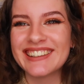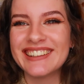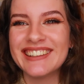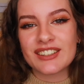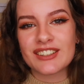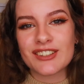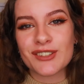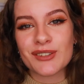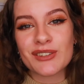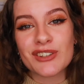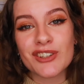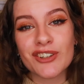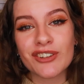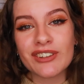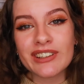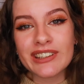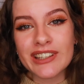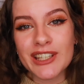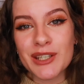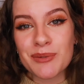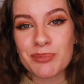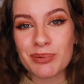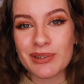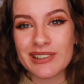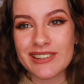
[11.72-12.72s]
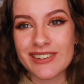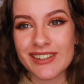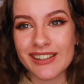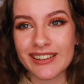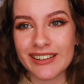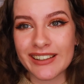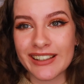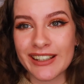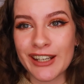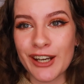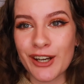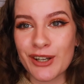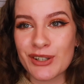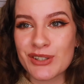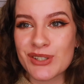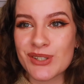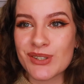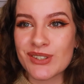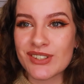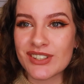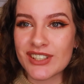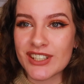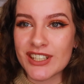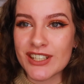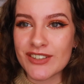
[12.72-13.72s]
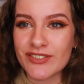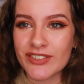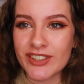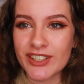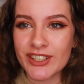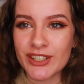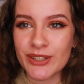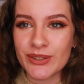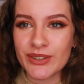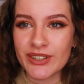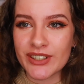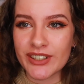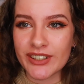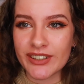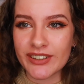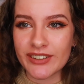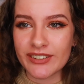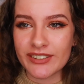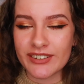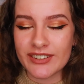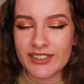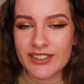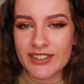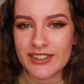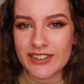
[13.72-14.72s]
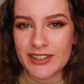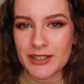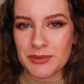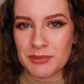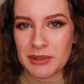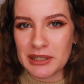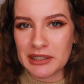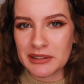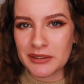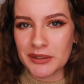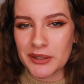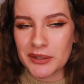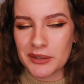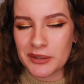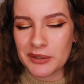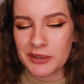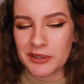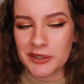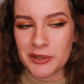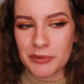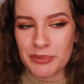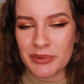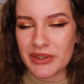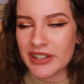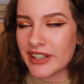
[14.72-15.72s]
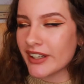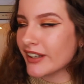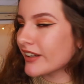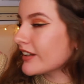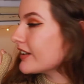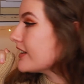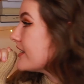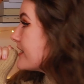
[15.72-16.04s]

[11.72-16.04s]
So it's currently pretty late on Tuesday evening. You can see my clock up there.